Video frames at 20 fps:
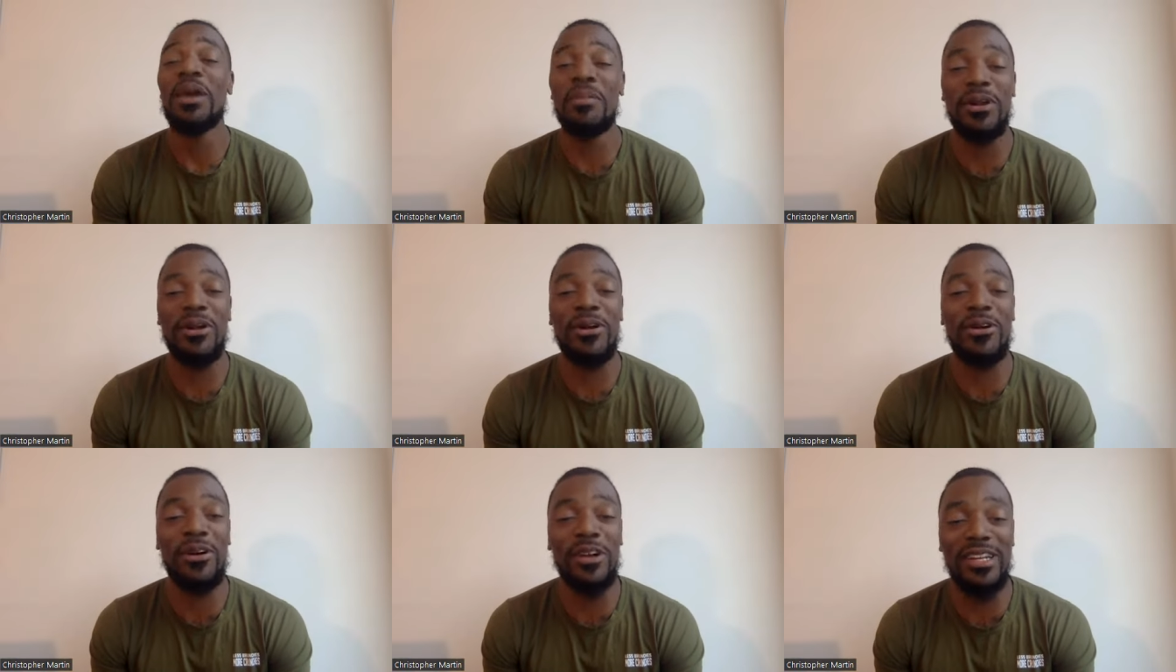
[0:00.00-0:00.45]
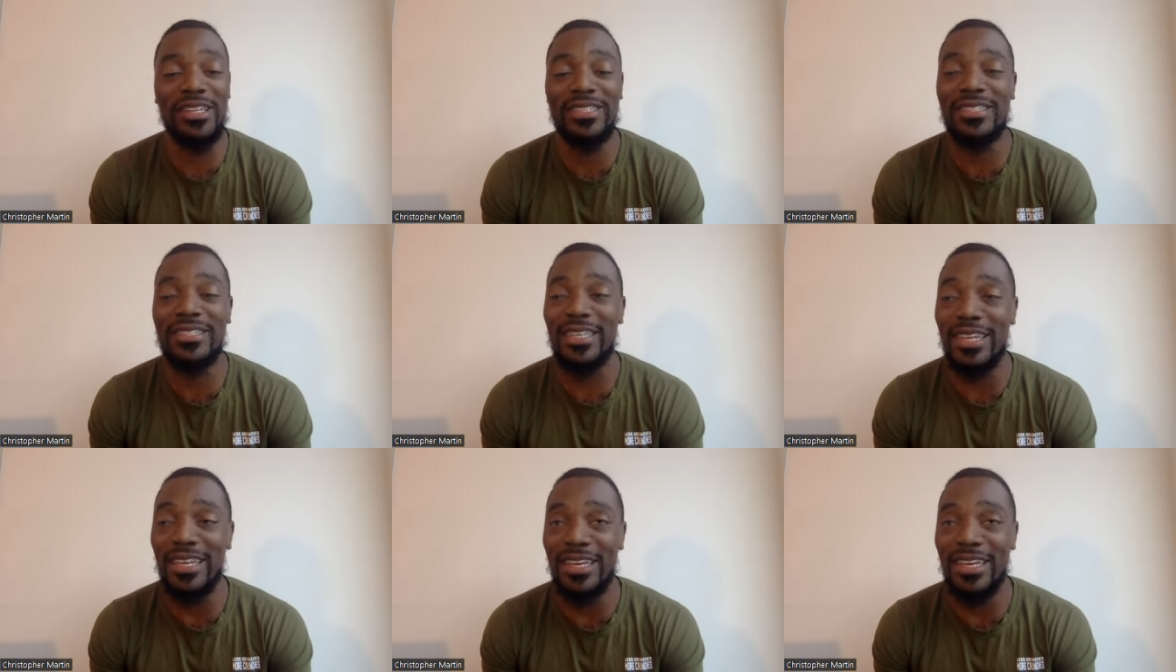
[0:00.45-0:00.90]
people are gonna
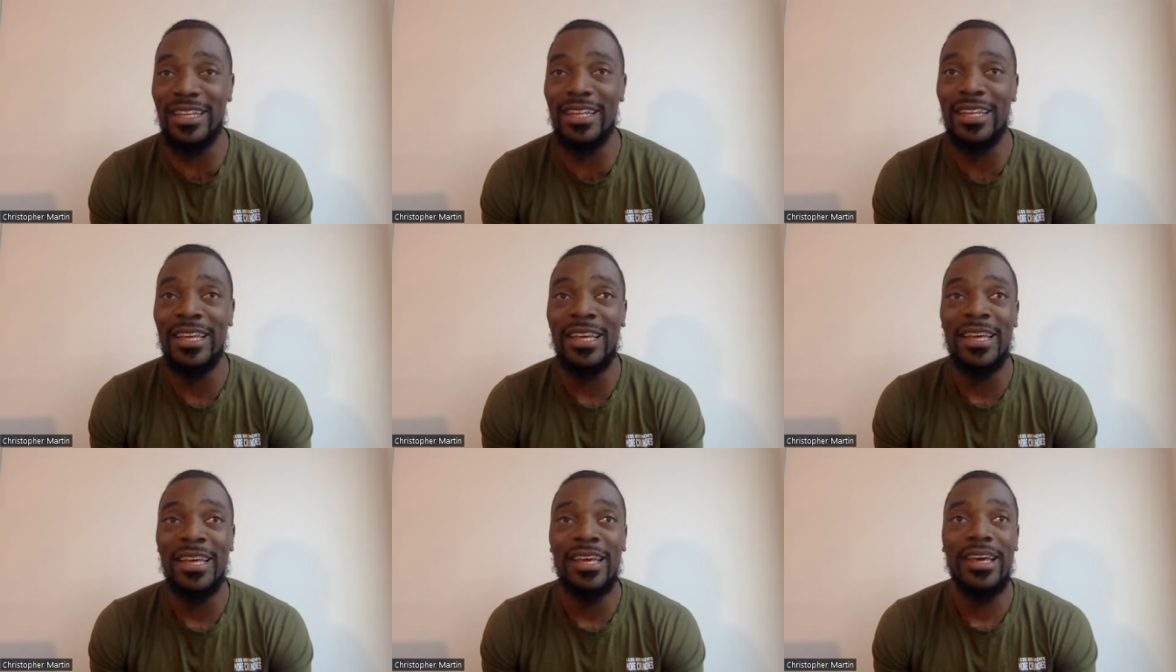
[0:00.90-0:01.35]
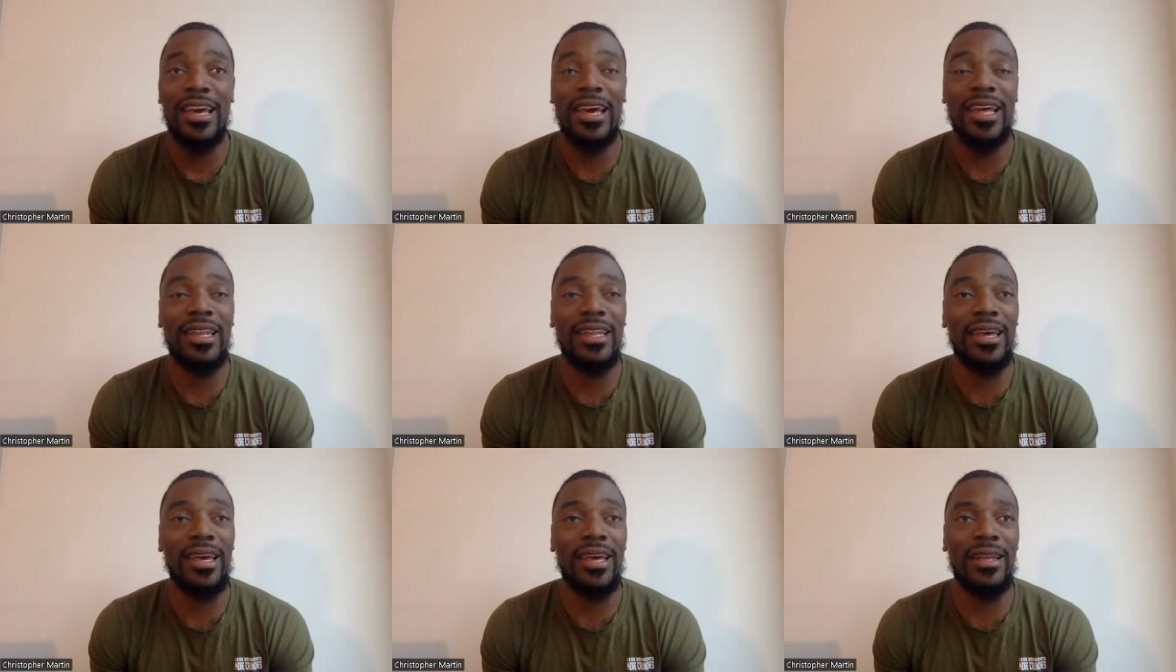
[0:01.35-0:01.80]
see it
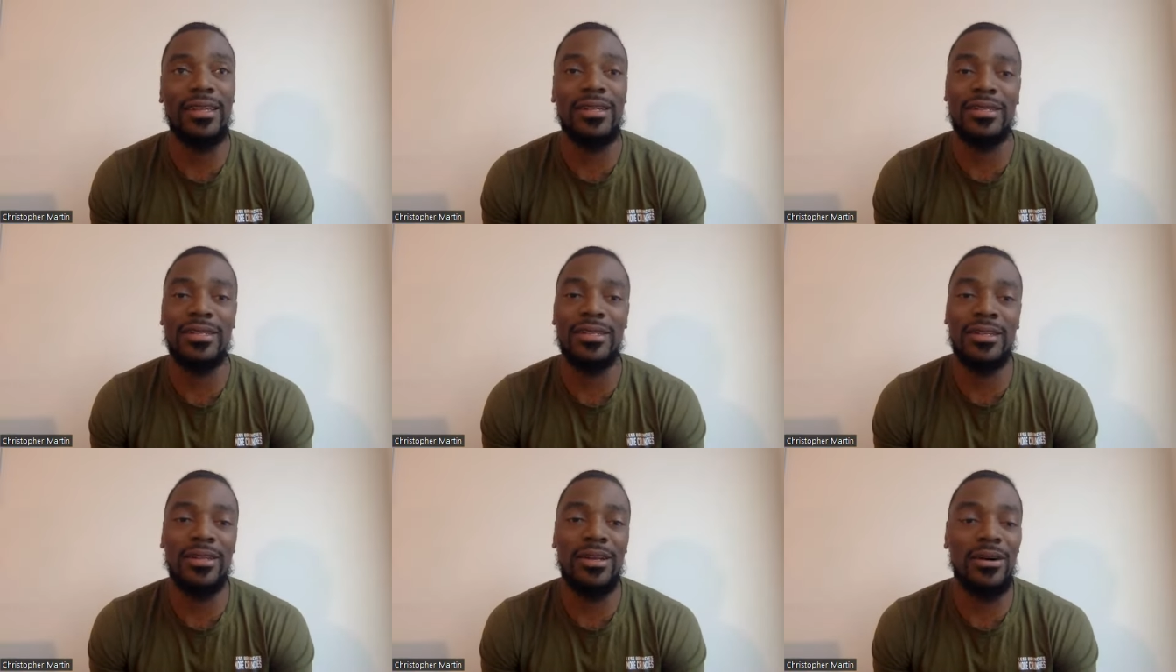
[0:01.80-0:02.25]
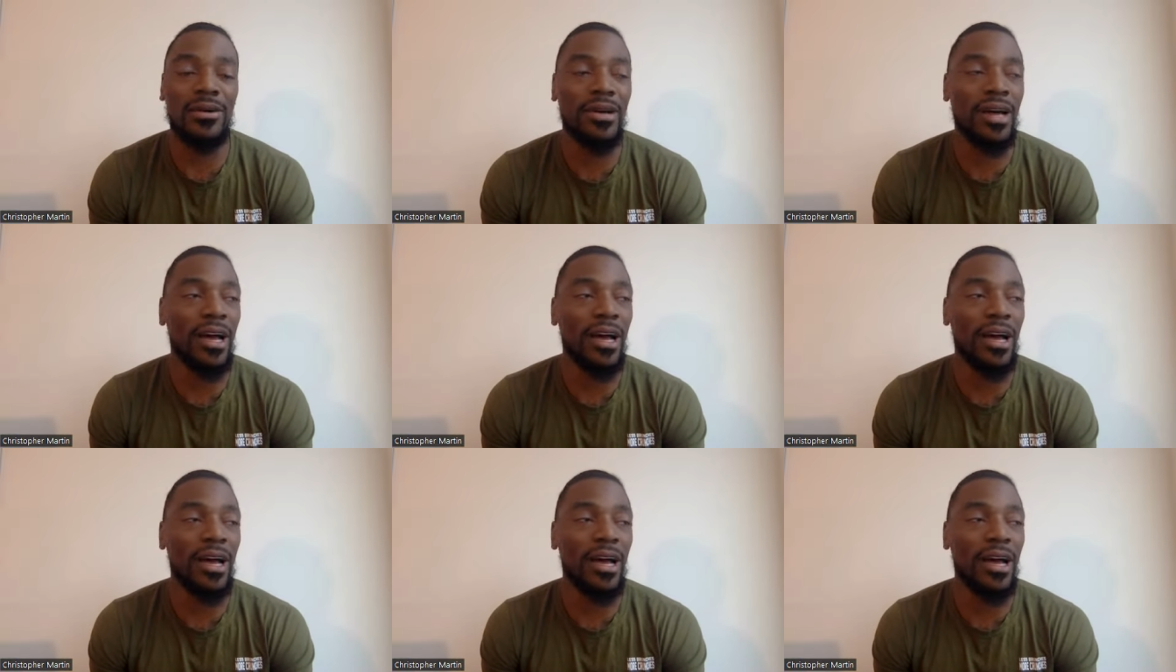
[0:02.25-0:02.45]
and then you know,